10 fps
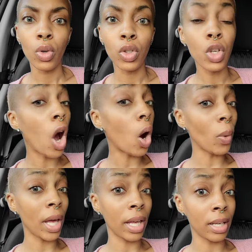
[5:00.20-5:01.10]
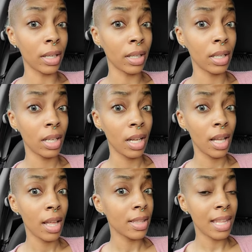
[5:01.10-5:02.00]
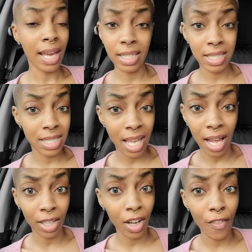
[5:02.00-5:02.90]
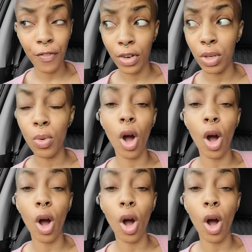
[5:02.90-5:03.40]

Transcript: knowing that it's not good for you